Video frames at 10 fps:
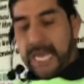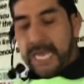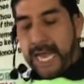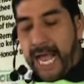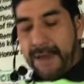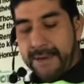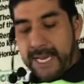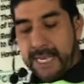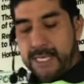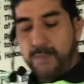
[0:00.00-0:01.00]
And I have
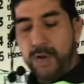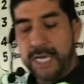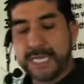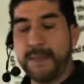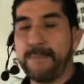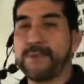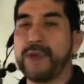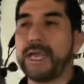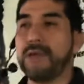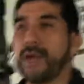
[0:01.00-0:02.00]
a small example
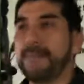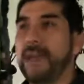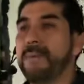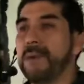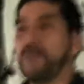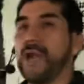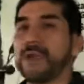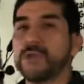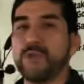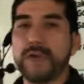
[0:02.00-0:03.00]
right here. I remember when I
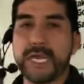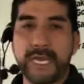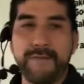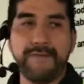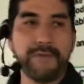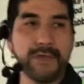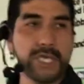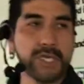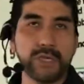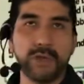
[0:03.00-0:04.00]
was working at the
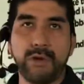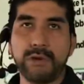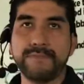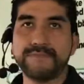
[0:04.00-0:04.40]
furniture store,